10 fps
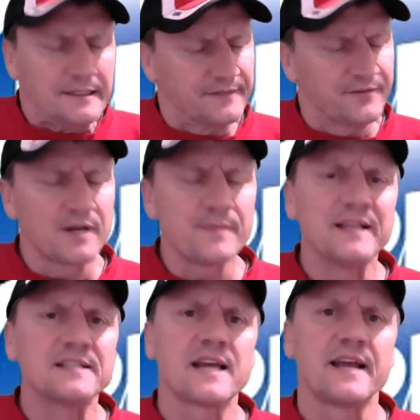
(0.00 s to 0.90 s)
If you're going to be
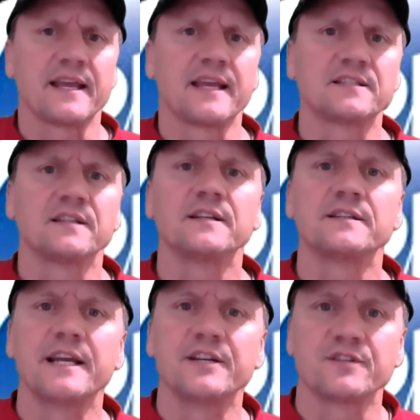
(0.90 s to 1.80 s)
inside, that gets a little
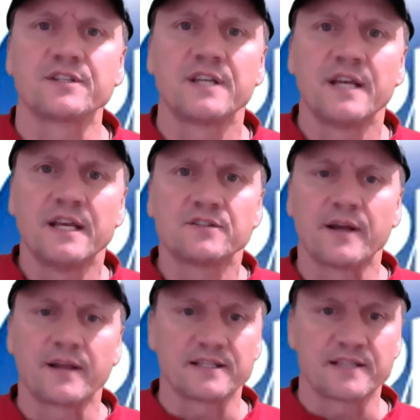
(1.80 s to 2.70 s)
dangerous. So
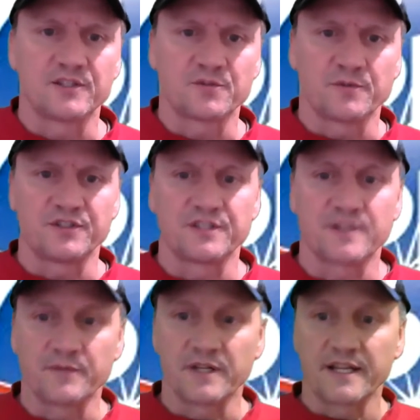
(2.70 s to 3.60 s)
I guess I'd switch to
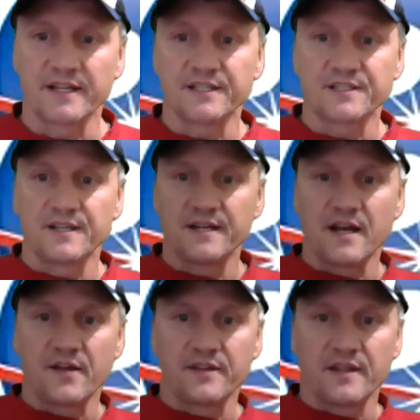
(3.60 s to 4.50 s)
something like this.
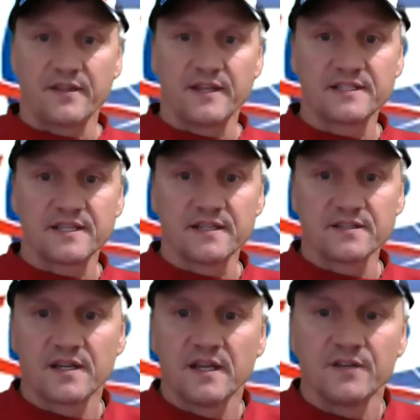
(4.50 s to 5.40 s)
Now this
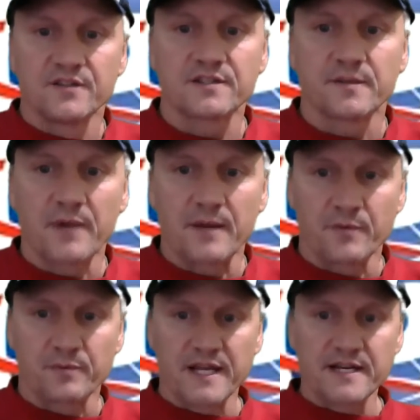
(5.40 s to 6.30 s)
is just a
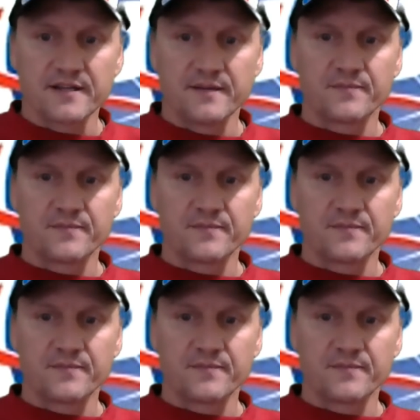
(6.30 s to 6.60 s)
paper plate,